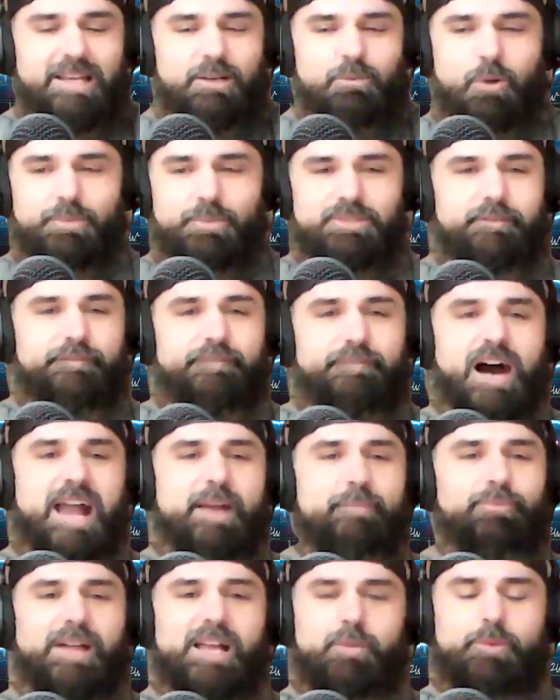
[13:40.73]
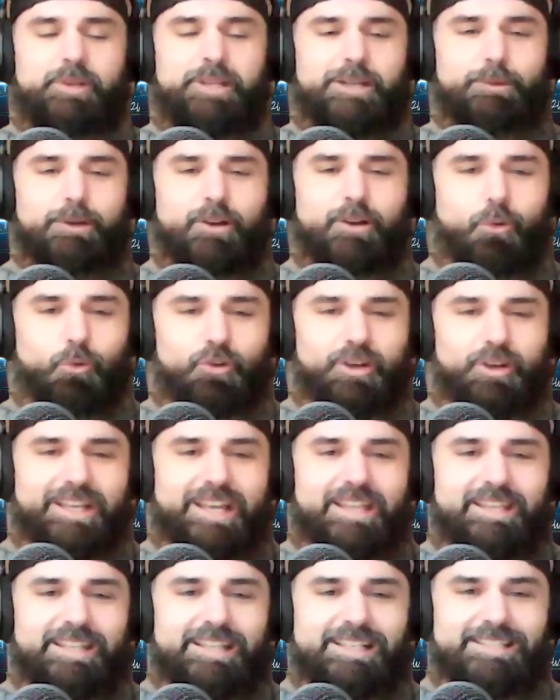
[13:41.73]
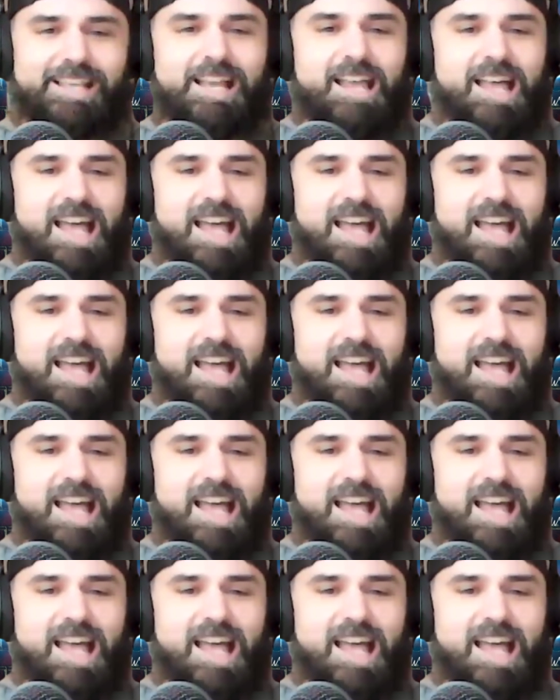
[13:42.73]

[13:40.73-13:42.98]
Like, what was the vibe like when you're recording in these